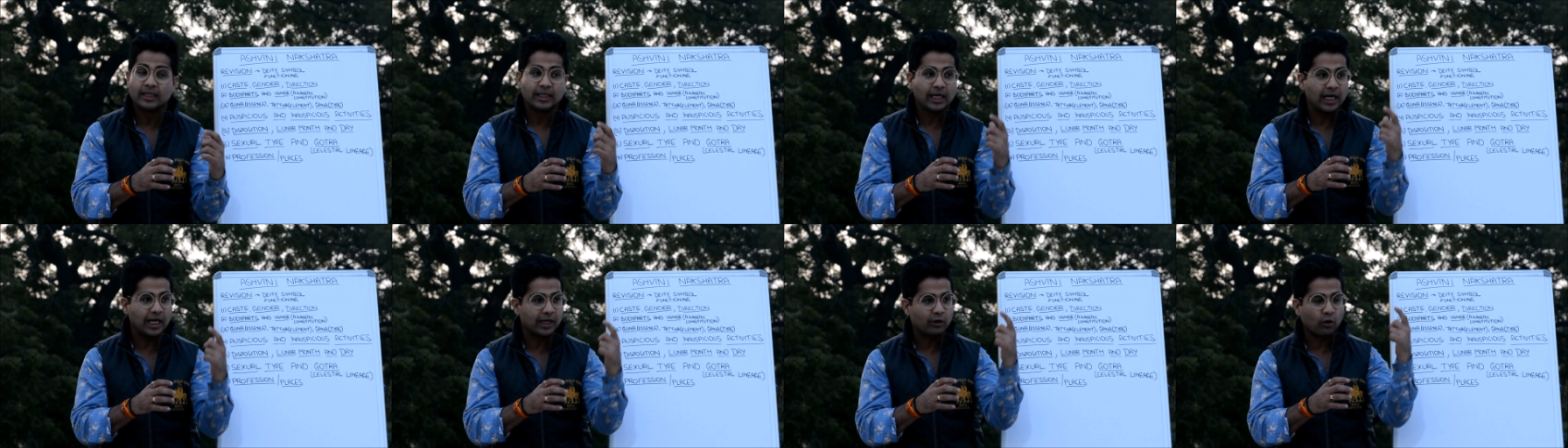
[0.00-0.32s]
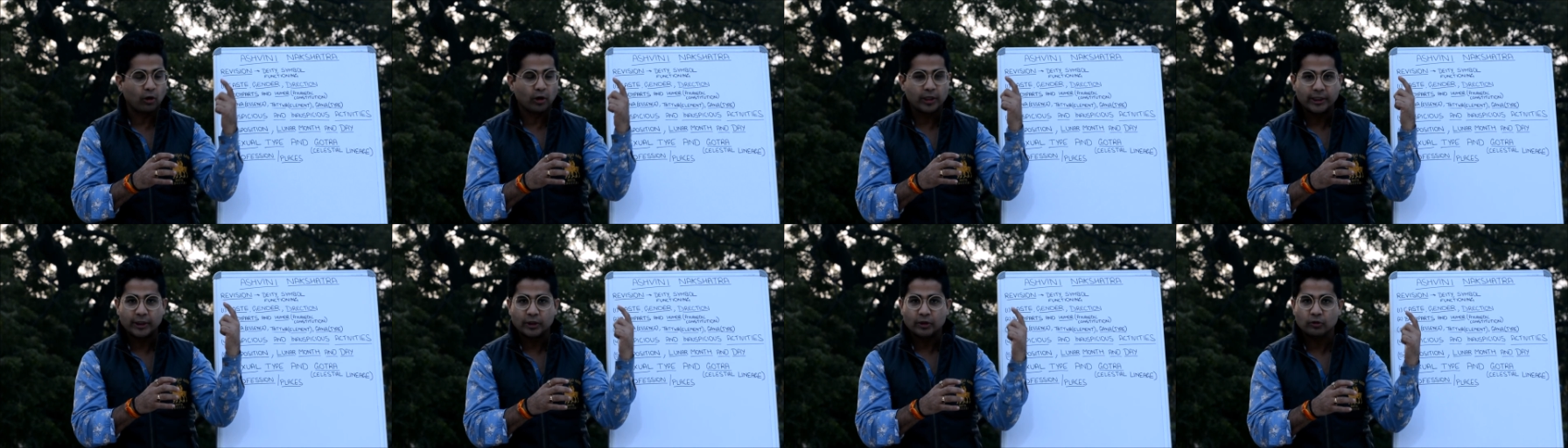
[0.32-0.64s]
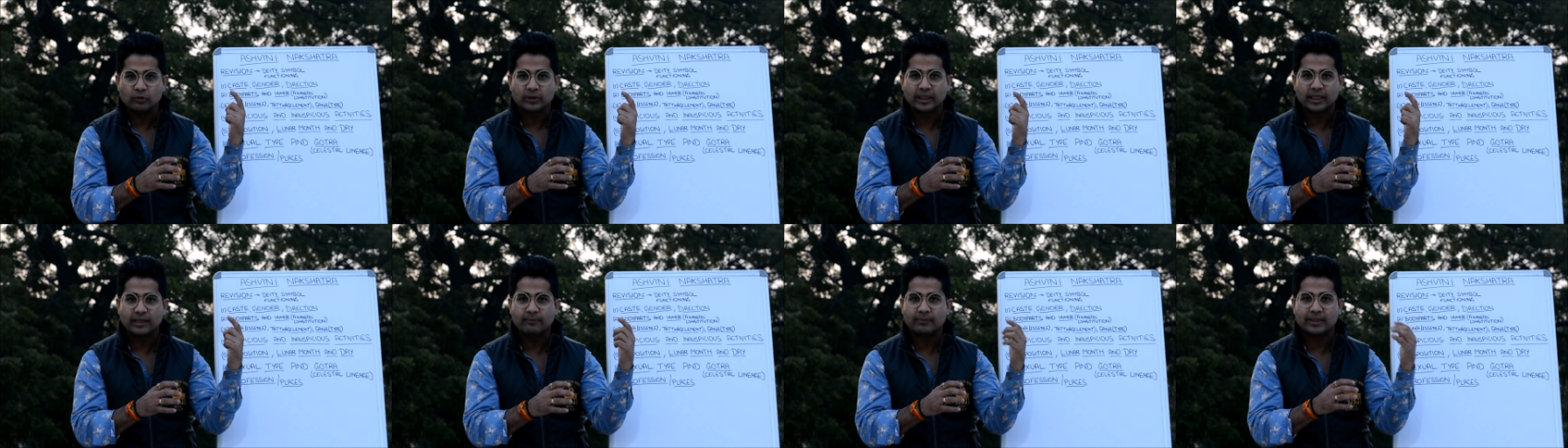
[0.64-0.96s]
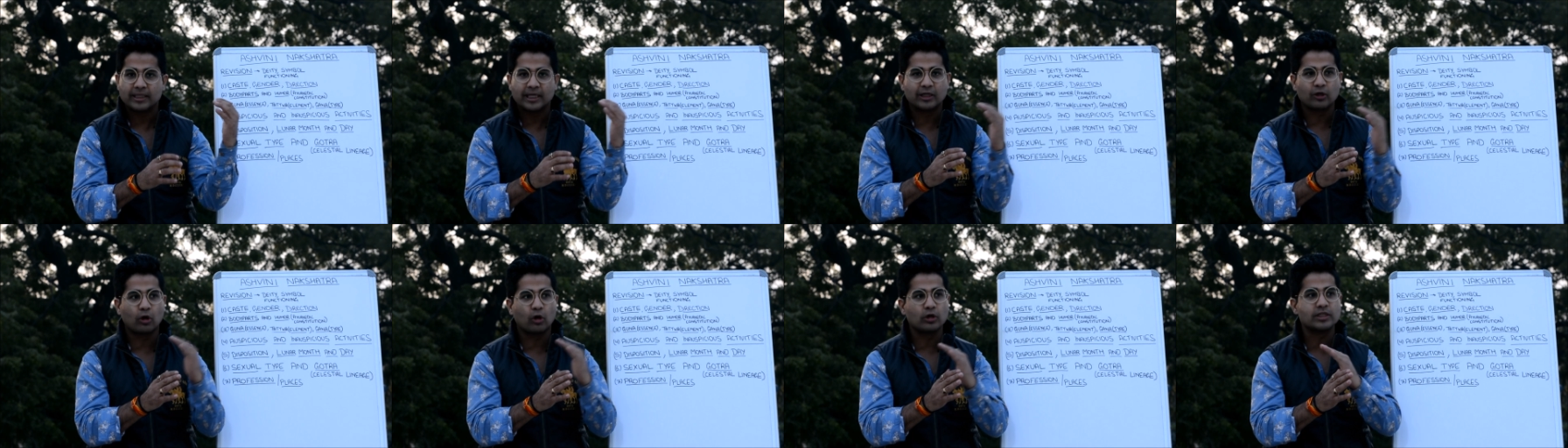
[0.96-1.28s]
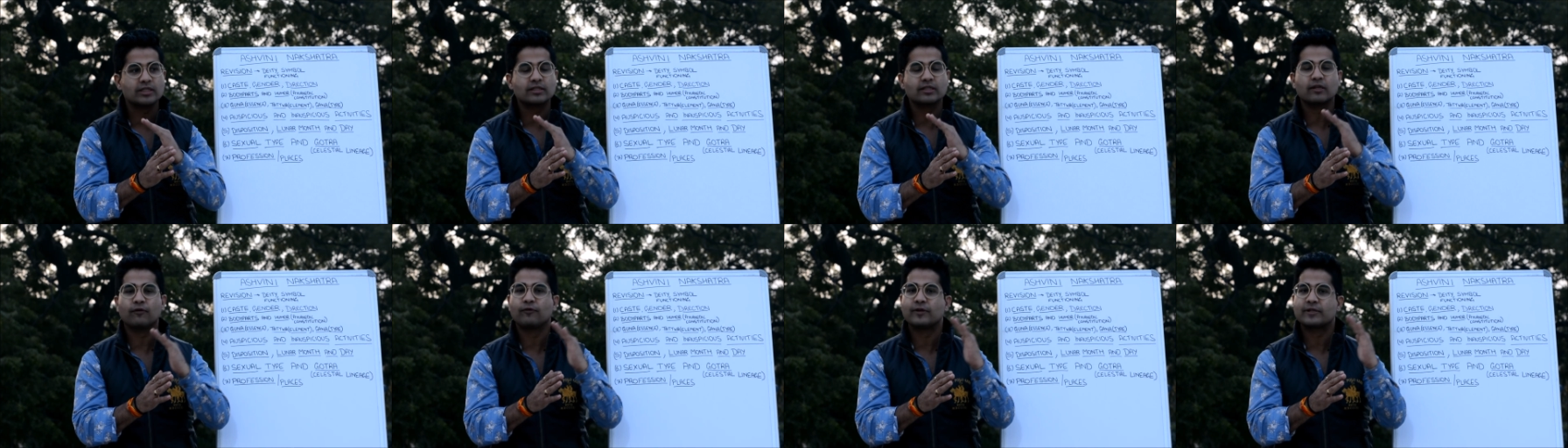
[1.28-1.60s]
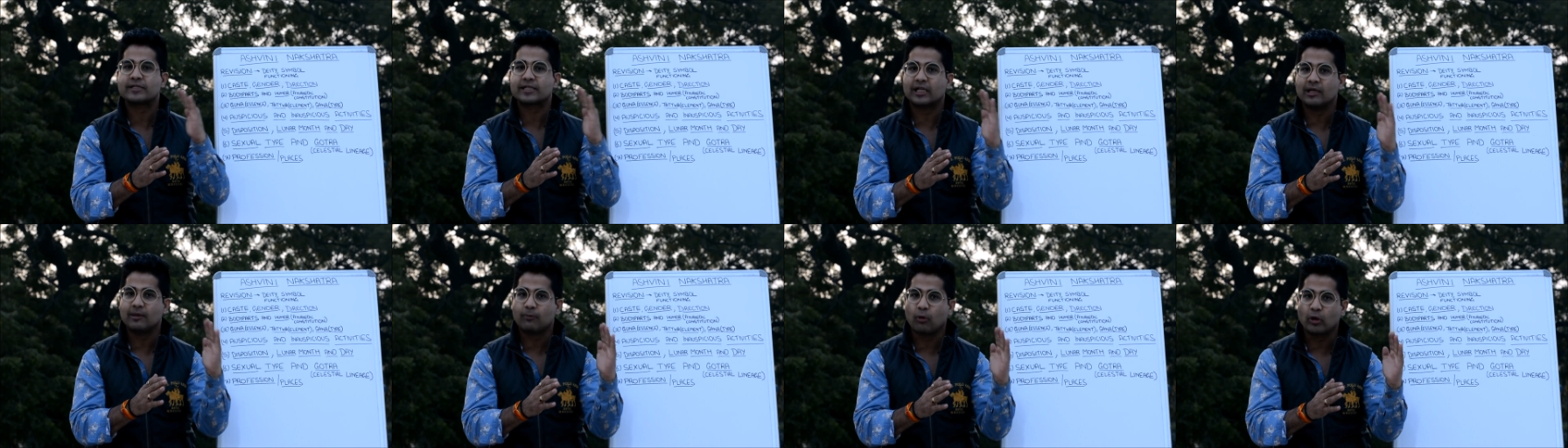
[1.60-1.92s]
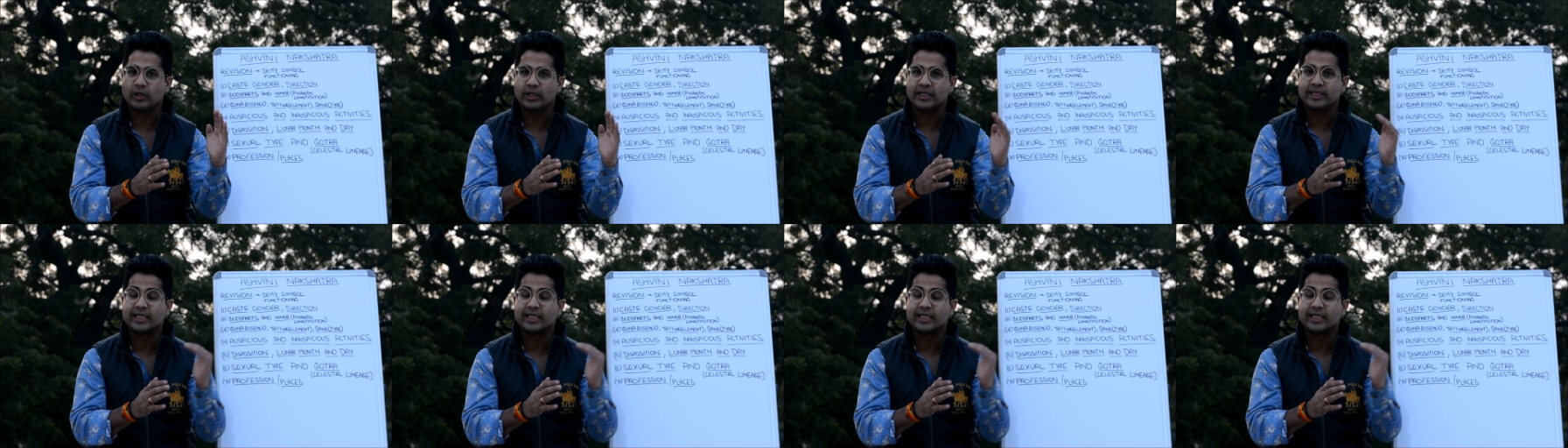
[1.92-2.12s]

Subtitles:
According to them, they are not just the physical body,